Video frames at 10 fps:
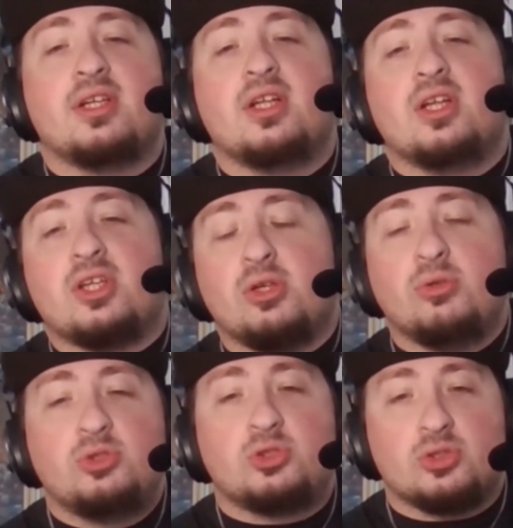
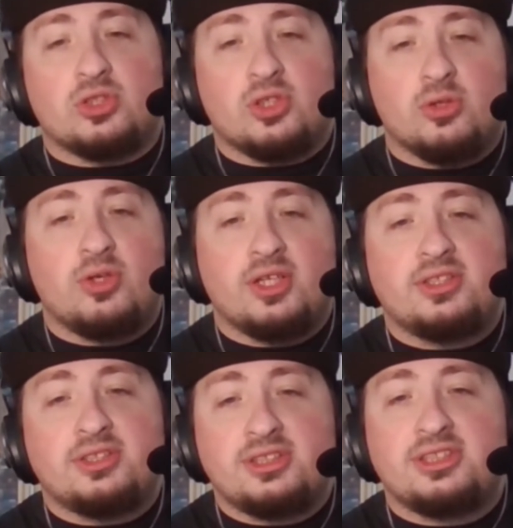You get to
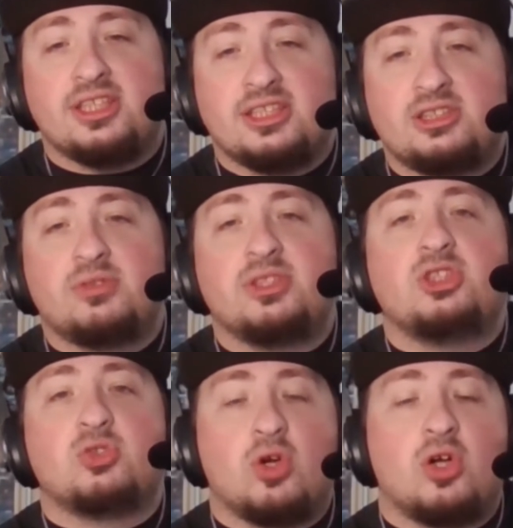successfully
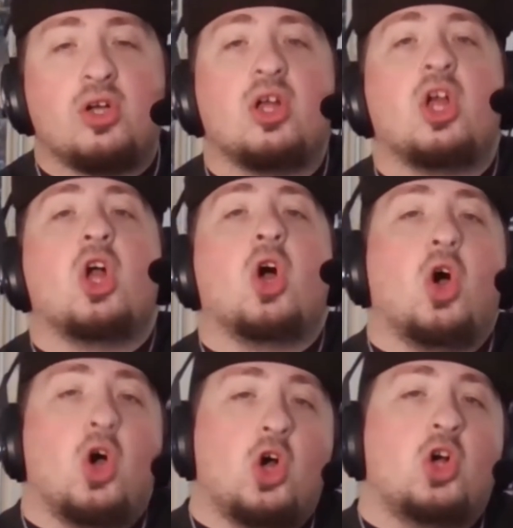draw
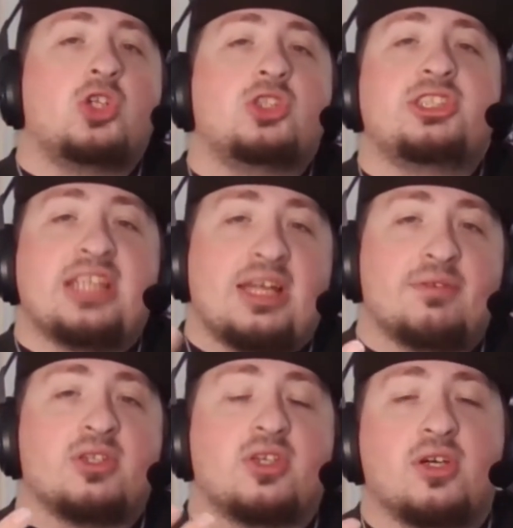all 7
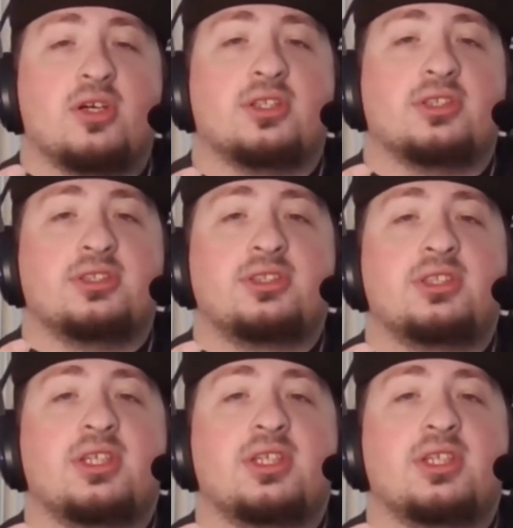cards.